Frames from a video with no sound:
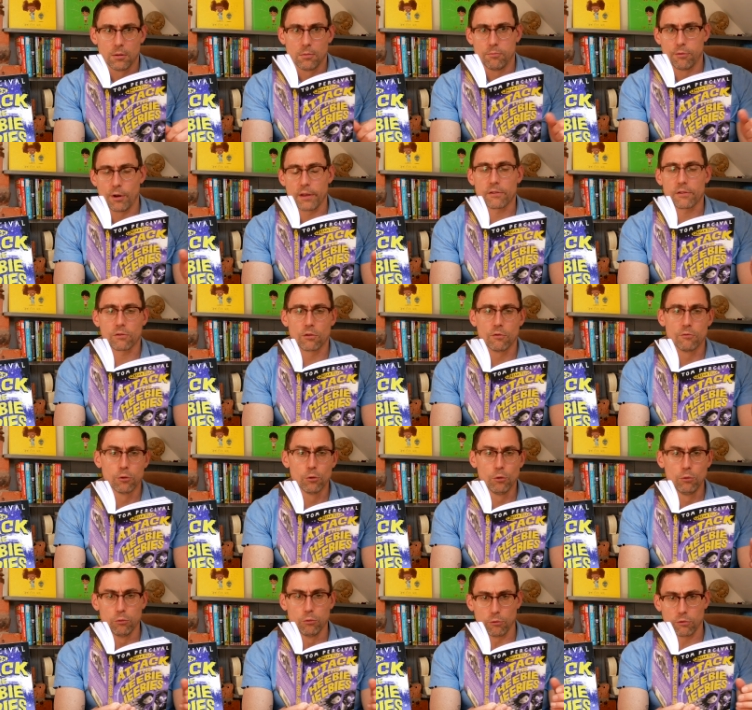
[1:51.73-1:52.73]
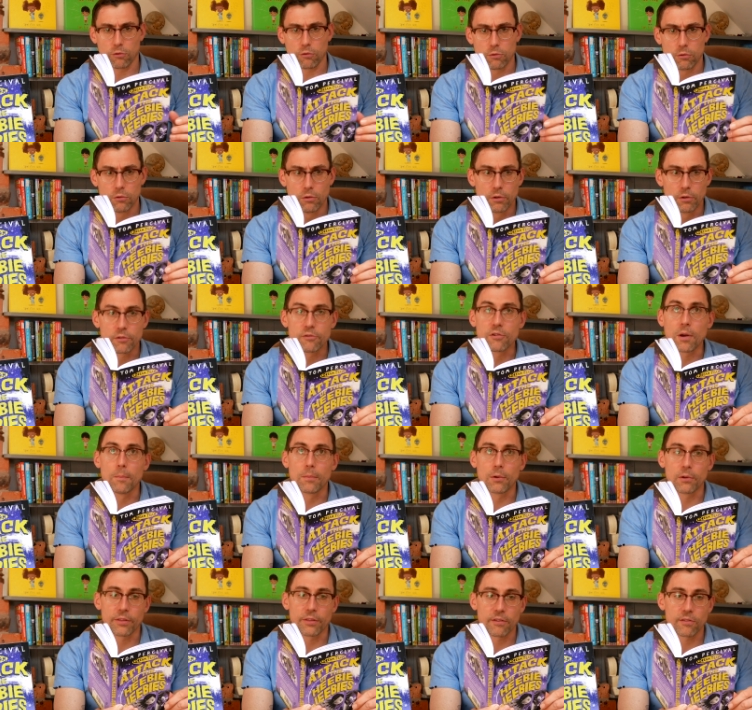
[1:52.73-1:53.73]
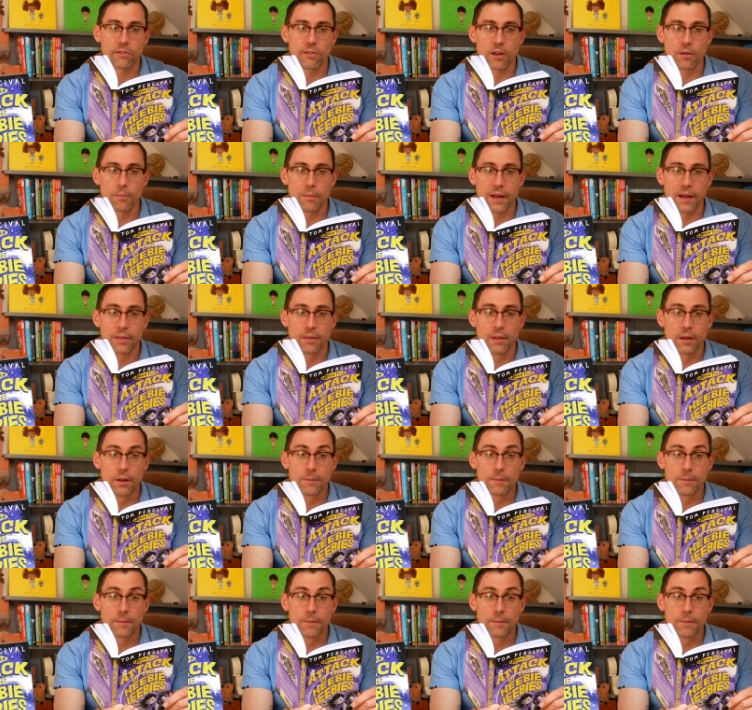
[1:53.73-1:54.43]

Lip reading: Breaks the rules, grumbled the stone man.